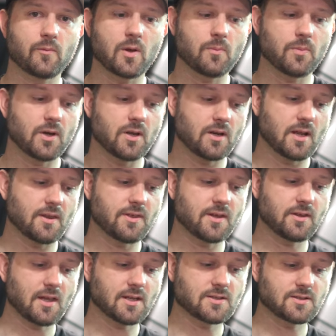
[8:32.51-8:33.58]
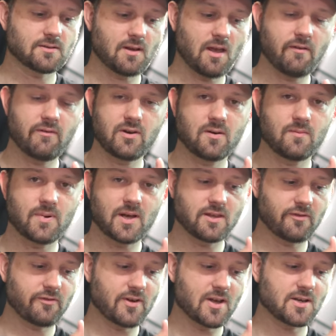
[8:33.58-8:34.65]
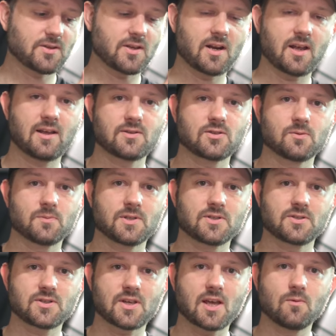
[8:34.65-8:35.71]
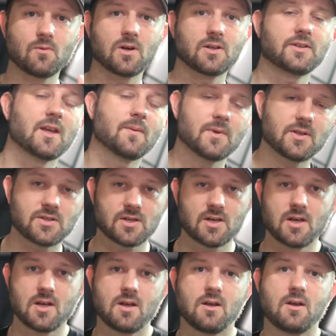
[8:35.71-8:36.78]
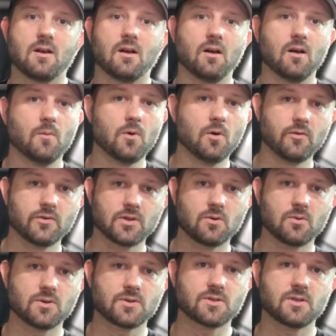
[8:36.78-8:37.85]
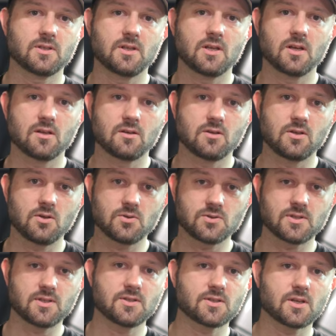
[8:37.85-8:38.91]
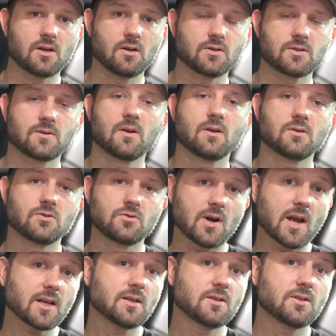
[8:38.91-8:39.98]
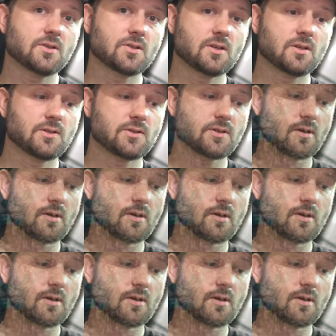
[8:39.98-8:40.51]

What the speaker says: my butt, and I think that's evident by the fact that I had so much sidewall damage over the course of the use of these tires. Under dry conditions,